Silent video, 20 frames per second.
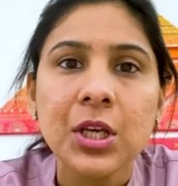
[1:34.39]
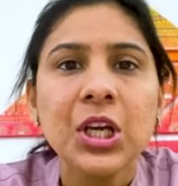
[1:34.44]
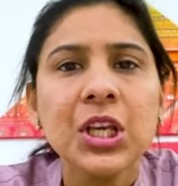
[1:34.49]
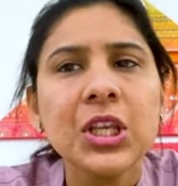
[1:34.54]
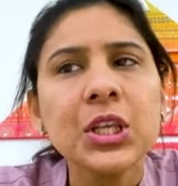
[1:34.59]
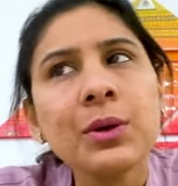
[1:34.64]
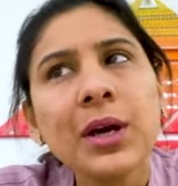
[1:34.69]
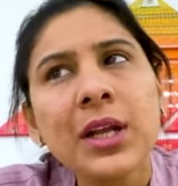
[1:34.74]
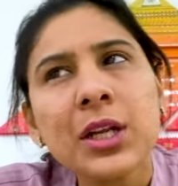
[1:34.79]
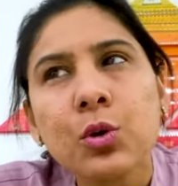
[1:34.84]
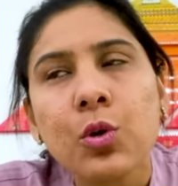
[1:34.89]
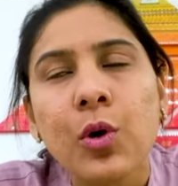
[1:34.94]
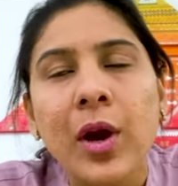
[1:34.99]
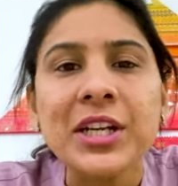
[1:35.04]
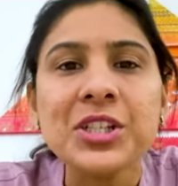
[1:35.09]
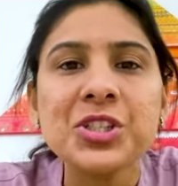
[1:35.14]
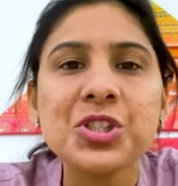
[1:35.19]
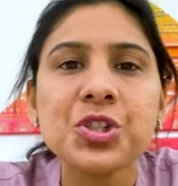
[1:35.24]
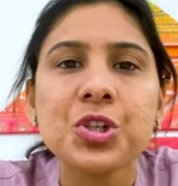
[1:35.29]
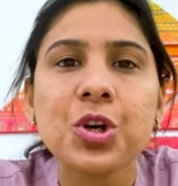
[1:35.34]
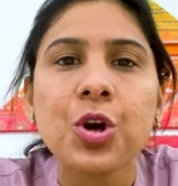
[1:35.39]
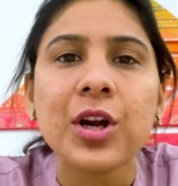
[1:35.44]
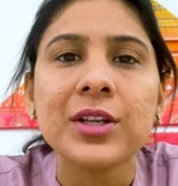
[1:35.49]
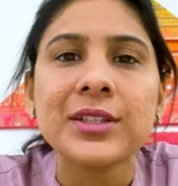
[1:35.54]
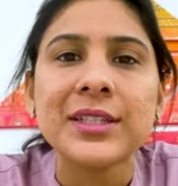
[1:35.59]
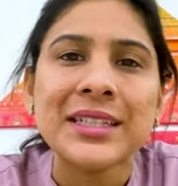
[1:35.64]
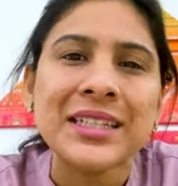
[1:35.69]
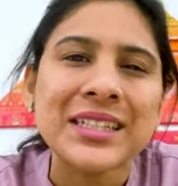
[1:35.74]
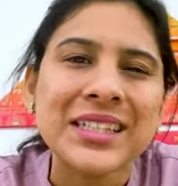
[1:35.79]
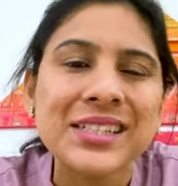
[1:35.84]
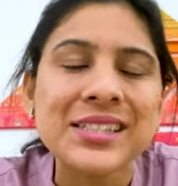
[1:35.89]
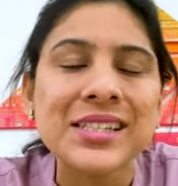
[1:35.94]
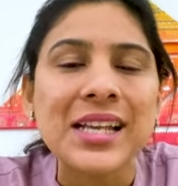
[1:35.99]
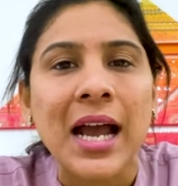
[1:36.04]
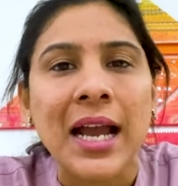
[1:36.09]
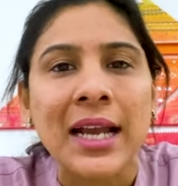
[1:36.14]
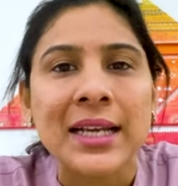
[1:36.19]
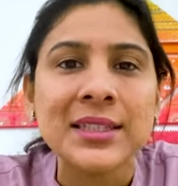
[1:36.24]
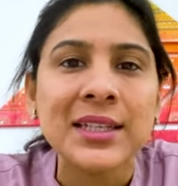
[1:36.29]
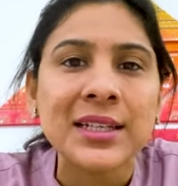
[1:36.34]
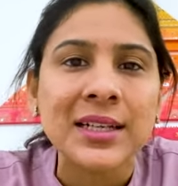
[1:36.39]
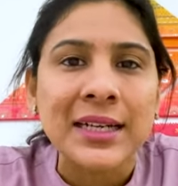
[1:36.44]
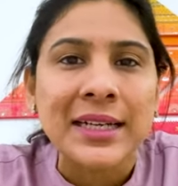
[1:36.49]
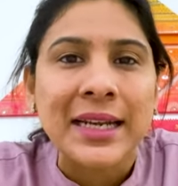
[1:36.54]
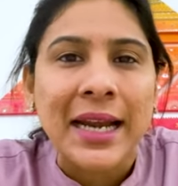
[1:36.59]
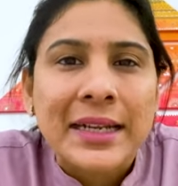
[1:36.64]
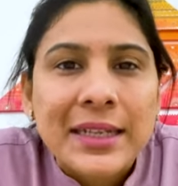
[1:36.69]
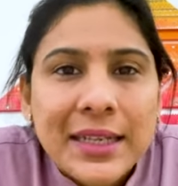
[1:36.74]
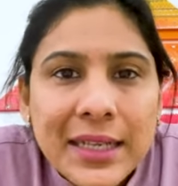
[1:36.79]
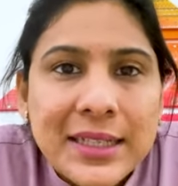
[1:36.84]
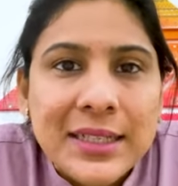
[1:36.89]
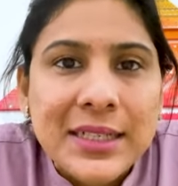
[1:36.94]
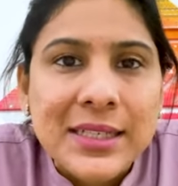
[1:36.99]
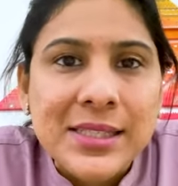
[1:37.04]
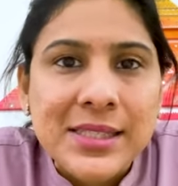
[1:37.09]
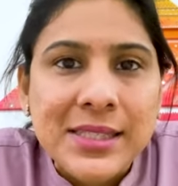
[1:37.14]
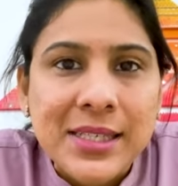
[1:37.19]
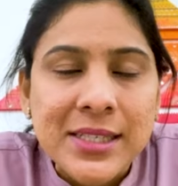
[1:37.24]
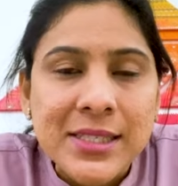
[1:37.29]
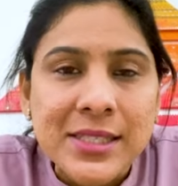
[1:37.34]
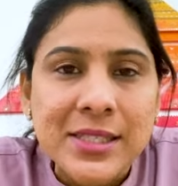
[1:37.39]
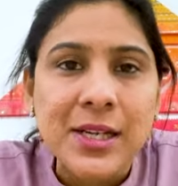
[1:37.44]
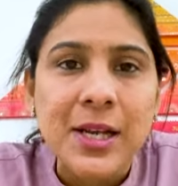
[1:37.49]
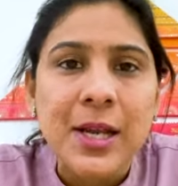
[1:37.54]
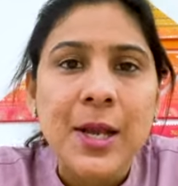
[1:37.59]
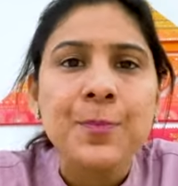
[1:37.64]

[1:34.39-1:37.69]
you are quite sure that it is either a dentigrous cyst